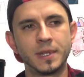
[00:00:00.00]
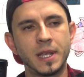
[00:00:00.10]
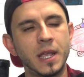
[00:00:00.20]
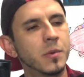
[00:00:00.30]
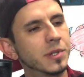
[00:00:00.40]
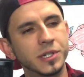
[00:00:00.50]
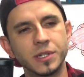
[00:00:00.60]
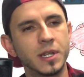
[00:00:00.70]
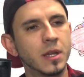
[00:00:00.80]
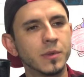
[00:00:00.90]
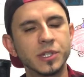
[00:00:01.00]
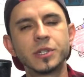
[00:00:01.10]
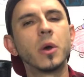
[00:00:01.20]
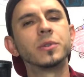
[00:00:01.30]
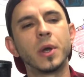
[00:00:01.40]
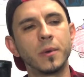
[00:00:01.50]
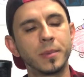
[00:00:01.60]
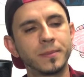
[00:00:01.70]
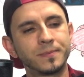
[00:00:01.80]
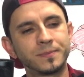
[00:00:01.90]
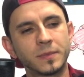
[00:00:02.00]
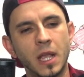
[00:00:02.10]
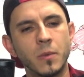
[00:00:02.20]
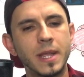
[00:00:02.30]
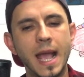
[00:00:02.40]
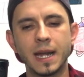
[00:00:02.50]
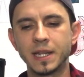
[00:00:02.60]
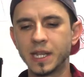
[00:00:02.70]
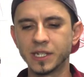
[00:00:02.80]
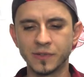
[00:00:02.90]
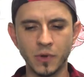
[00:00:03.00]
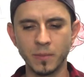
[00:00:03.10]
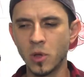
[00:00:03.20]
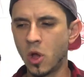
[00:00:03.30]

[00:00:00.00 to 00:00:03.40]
It was so dope, and we had kids from